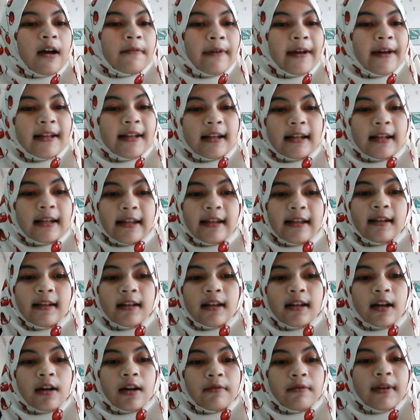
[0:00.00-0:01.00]
Finally,
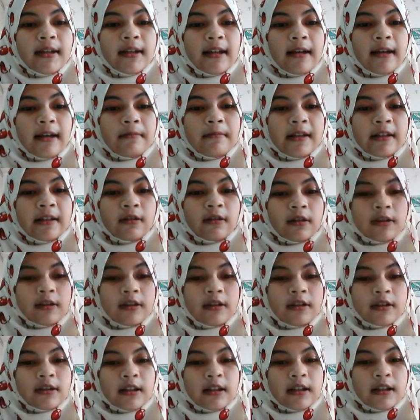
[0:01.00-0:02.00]
we can
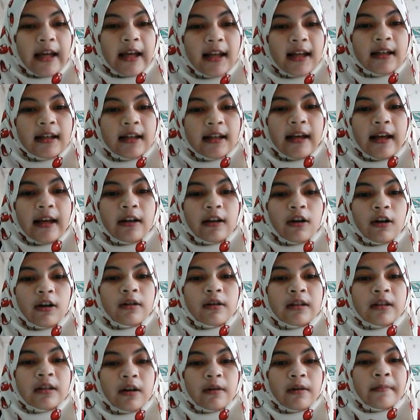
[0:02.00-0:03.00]
introduce an
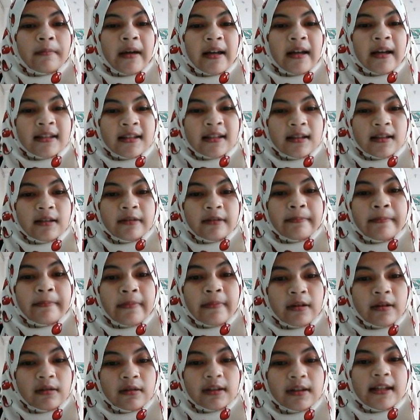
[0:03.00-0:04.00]
economizer
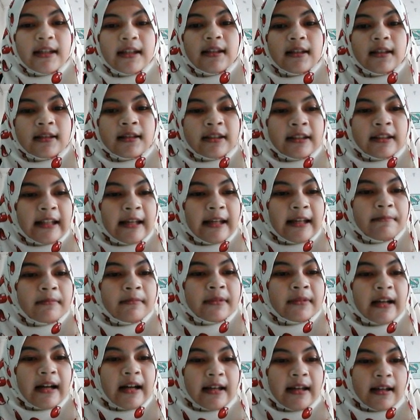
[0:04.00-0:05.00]
group in the steam
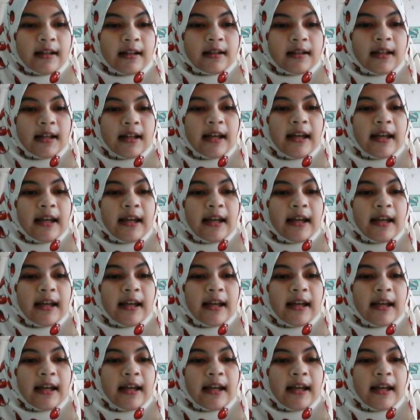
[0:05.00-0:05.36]
dryer.